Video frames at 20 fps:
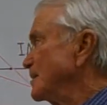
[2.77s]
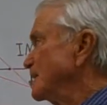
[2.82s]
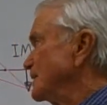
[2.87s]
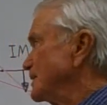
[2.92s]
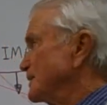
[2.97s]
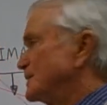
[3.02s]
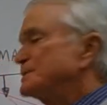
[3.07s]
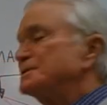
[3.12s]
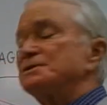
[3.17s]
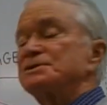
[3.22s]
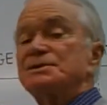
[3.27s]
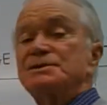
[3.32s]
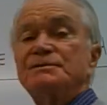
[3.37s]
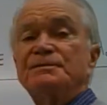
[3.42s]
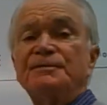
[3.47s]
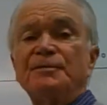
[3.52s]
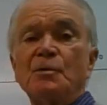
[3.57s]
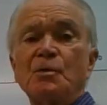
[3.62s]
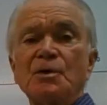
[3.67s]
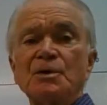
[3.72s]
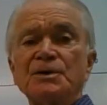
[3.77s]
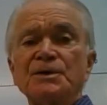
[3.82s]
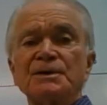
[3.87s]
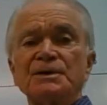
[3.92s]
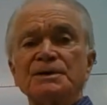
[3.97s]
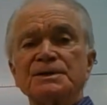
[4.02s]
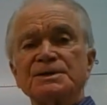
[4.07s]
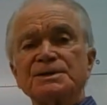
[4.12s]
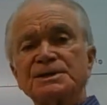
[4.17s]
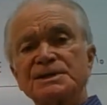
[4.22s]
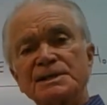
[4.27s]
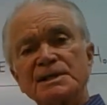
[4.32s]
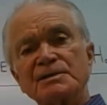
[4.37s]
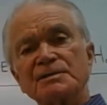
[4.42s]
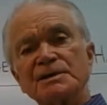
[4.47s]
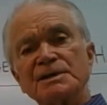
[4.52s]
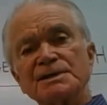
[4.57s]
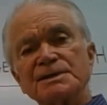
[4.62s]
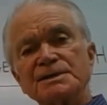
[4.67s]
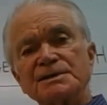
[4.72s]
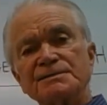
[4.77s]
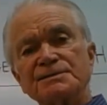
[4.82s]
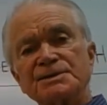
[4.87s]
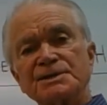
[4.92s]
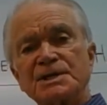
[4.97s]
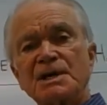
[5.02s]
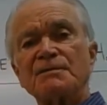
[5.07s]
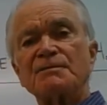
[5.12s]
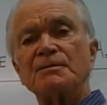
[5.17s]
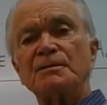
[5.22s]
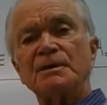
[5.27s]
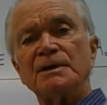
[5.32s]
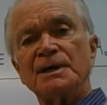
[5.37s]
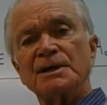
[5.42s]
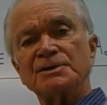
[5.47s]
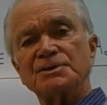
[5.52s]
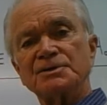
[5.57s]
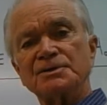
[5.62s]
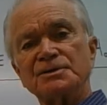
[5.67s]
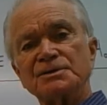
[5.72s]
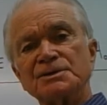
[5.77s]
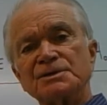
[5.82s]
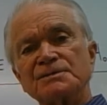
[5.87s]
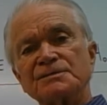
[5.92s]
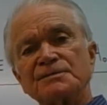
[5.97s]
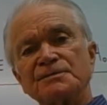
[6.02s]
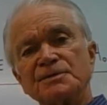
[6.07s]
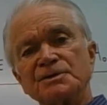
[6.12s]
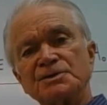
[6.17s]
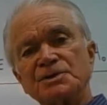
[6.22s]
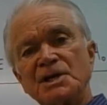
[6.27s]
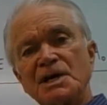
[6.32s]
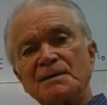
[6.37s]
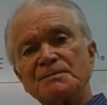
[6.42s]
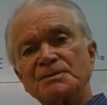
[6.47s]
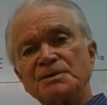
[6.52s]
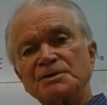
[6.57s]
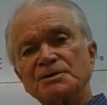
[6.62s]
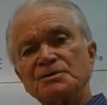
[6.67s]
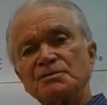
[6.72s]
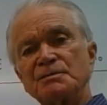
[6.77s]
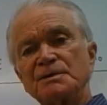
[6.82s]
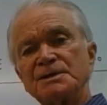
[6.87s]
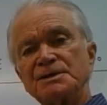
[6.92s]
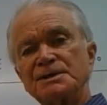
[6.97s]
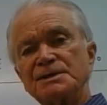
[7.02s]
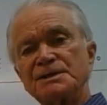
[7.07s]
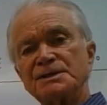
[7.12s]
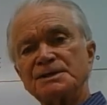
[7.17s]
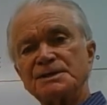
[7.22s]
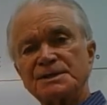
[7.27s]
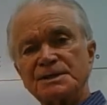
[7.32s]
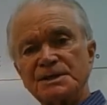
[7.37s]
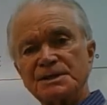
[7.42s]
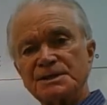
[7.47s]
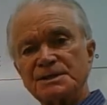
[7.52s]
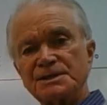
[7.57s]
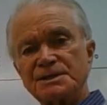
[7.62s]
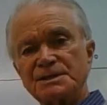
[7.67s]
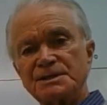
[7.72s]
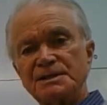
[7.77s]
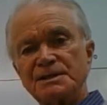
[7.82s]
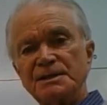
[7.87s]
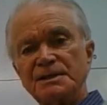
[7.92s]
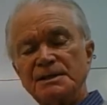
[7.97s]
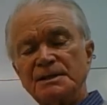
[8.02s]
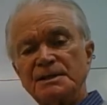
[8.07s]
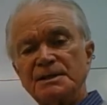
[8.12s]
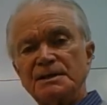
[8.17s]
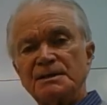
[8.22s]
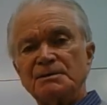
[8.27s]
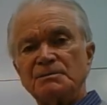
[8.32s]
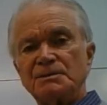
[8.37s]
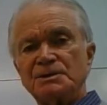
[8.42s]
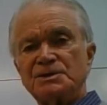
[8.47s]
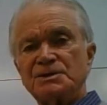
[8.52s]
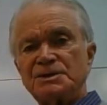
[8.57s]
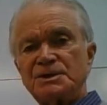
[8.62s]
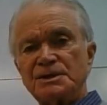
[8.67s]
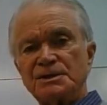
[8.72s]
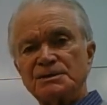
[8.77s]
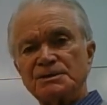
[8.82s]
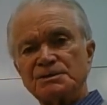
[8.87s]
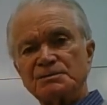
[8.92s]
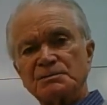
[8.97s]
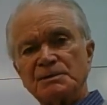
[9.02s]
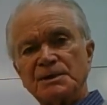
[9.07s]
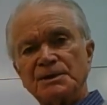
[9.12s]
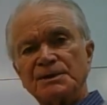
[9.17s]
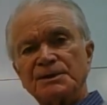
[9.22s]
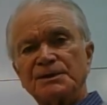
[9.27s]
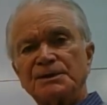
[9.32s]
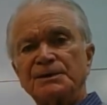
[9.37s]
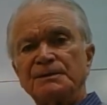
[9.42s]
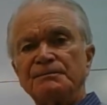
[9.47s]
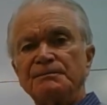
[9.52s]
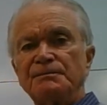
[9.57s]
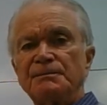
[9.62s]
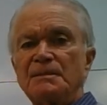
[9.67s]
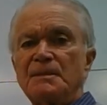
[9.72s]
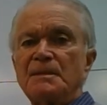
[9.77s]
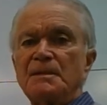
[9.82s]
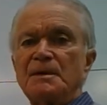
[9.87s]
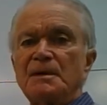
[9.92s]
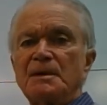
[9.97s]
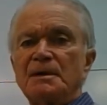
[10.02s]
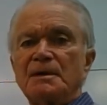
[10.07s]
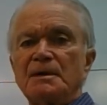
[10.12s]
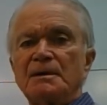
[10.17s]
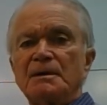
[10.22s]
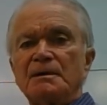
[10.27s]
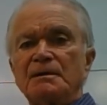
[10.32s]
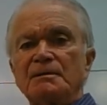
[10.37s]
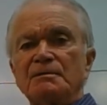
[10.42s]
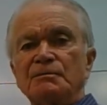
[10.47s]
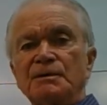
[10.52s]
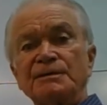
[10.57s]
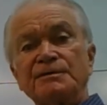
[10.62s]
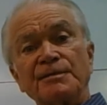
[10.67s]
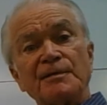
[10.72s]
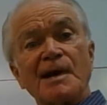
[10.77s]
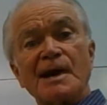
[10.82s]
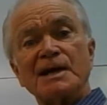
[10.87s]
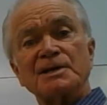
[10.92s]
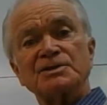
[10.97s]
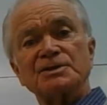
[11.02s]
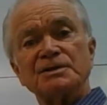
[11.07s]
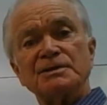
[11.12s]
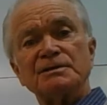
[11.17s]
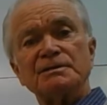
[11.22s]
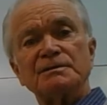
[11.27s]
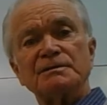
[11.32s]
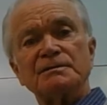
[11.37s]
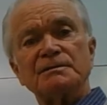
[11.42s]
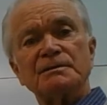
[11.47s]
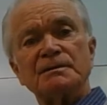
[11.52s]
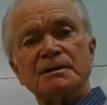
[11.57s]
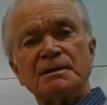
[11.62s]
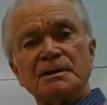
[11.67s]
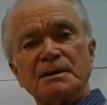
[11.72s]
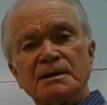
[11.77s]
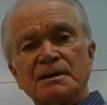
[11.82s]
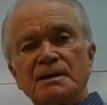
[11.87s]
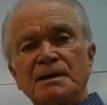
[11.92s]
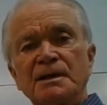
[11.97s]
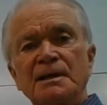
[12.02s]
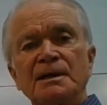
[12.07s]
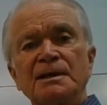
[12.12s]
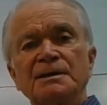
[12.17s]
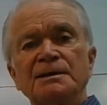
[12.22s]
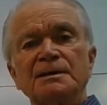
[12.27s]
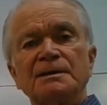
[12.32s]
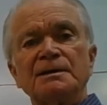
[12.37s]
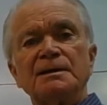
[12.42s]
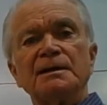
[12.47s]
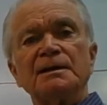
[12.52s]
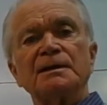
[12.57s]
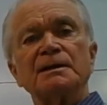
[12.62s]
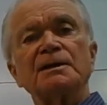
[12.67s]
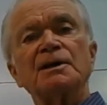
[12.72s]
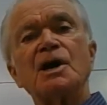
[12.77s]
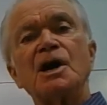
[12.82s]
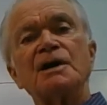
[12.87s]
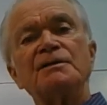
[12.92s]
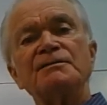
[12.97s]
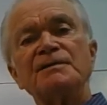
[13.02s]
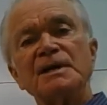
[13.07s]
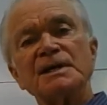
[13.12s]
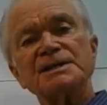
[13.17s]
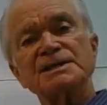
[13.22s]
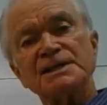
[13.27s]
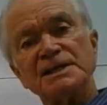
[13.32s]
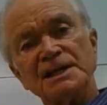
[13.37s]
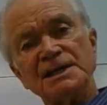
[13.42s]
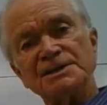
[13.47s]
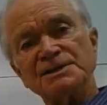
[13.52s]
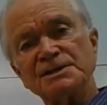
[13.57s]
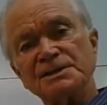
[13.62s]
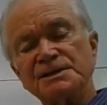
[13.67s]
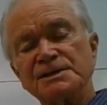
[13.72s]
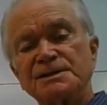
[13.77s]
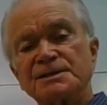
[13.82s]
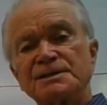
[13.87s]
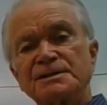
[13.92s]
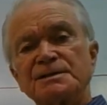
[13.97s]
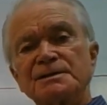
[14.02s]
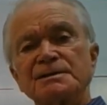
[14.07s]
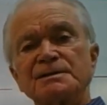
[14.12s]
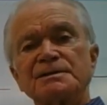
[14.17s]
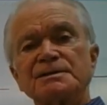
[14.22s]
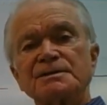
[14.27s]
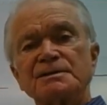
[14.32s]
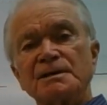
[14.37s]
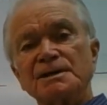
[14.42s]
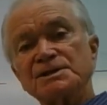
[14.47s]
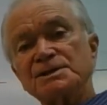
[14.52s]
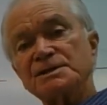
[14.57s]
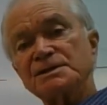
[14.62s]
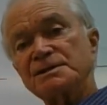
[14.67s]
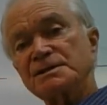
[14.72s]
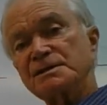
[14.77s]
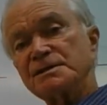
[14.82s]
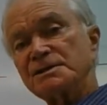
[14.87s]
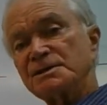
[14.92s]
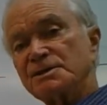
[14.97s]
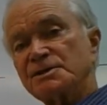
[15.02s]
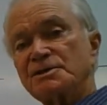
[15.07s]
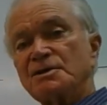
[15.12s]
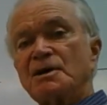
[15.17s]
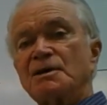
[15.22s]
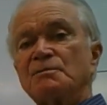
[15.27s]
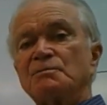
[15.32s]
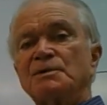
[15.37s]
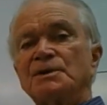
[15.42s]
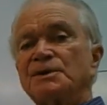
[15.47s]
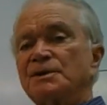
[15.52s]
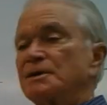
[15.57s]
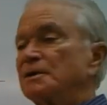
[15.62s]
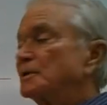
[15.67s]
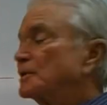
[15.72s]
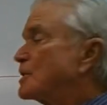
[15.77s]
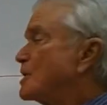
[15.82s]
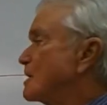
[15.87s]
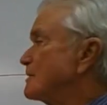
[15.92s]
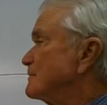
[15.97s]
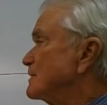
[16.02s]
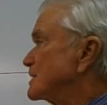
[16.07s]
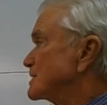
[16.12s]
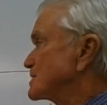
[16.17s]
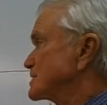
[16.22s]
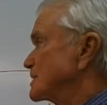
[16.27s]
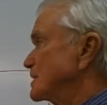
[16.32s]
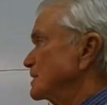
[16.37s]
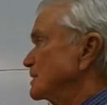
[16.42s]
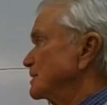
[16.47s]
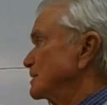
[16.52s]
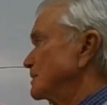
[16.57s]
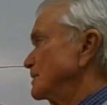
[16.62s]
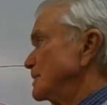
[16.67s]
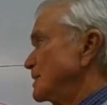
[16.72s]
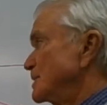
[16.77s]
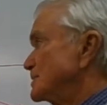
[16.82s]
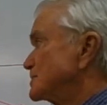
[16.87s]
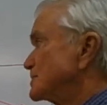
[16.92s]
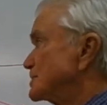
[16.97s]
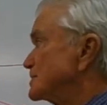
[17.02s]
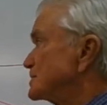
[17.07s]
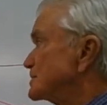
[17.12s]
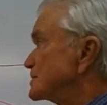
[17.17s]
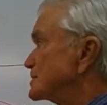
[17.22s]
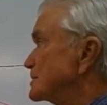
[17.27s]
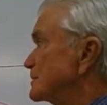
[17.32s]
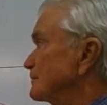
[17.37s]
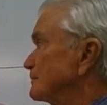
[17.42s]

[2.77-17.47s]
This is the fourth in a series of several lectures for chapter 26, which deals with refraction and convex lenses. So let's start with convex lenses.